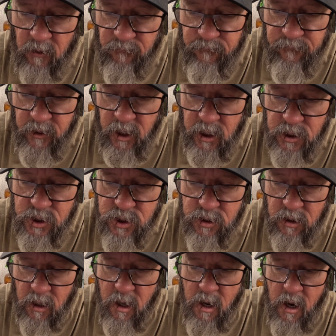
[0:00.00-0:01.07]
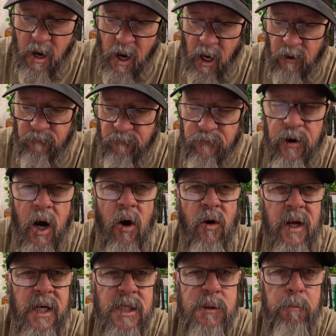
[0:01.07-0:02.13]
a fish and
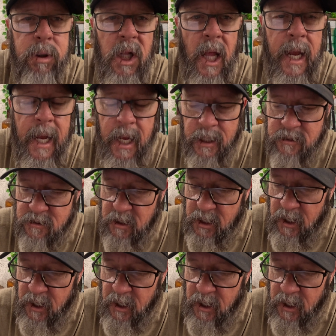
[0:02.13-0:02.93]
various plants